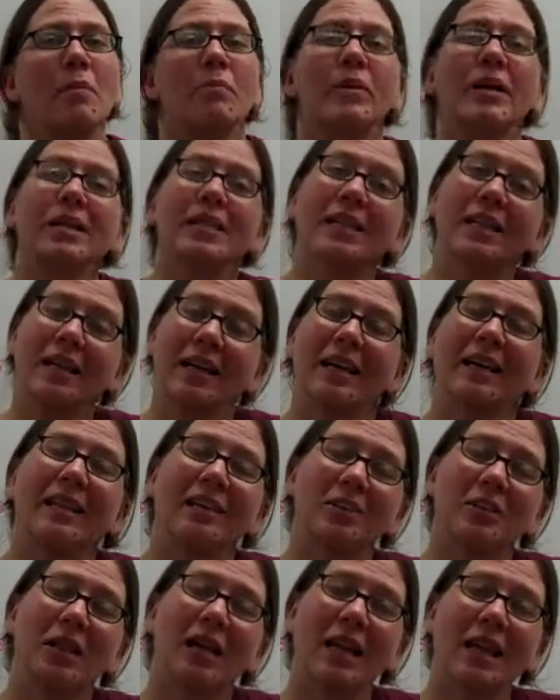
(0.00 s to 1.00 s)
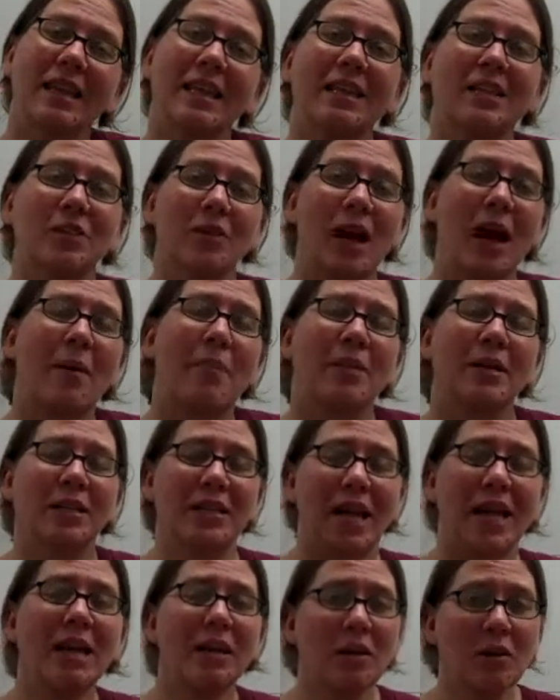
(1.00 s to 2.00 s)
because there's a lot of things that are happening
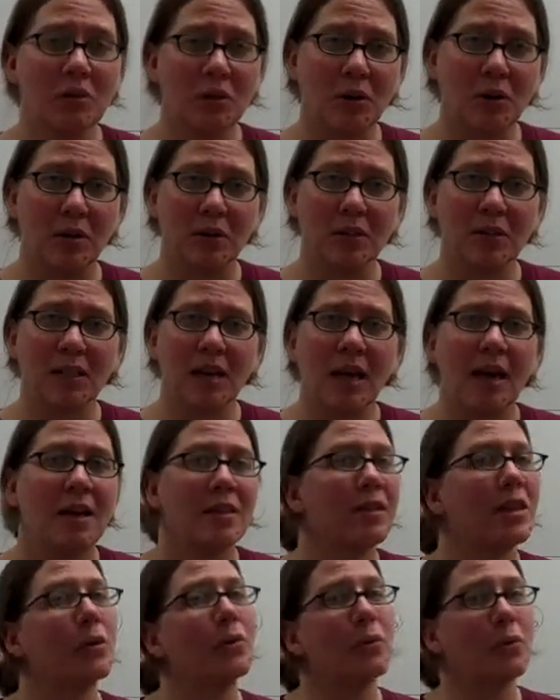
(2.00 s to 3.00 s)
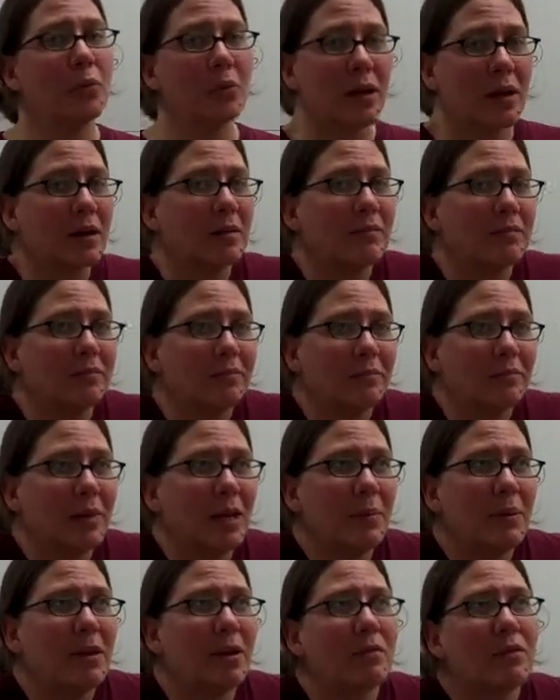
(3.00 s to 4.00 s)
to 8-year-olds that
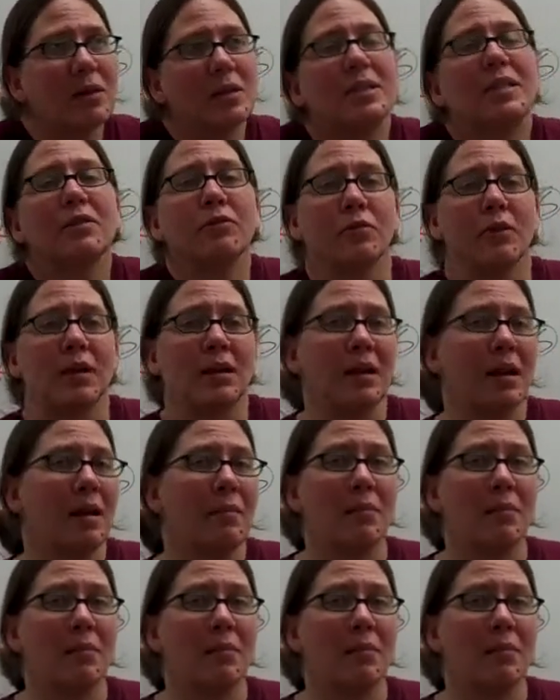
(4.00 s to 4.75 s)
maybe are very different,